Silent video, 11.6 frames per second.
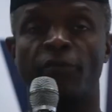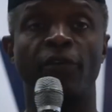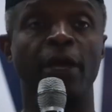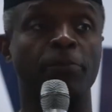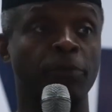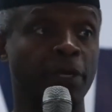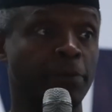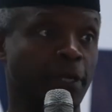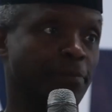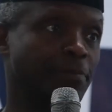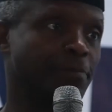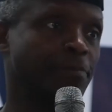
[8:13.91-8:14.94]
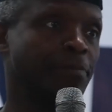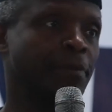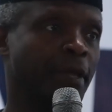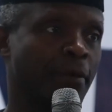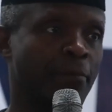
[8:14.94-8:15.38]
Vibranium,
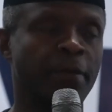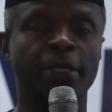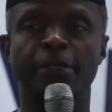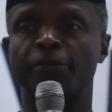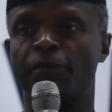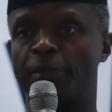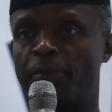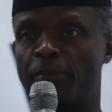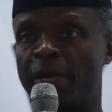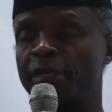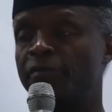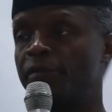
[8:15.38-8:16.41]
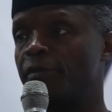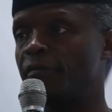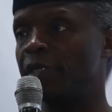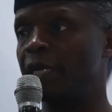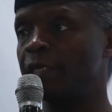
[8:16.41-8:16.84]
built for the benefit
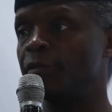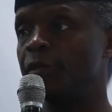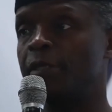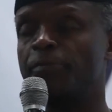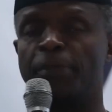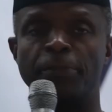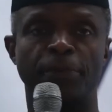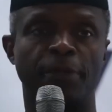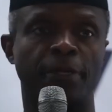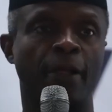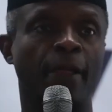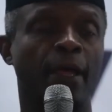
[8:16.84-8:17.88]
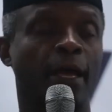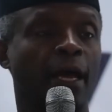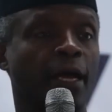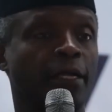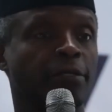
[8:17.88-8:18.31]
of the Nigerian people
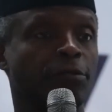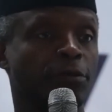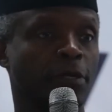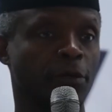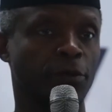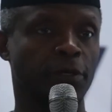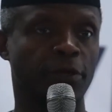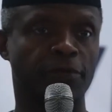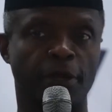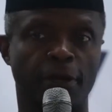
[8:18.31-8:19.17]
and to the glory of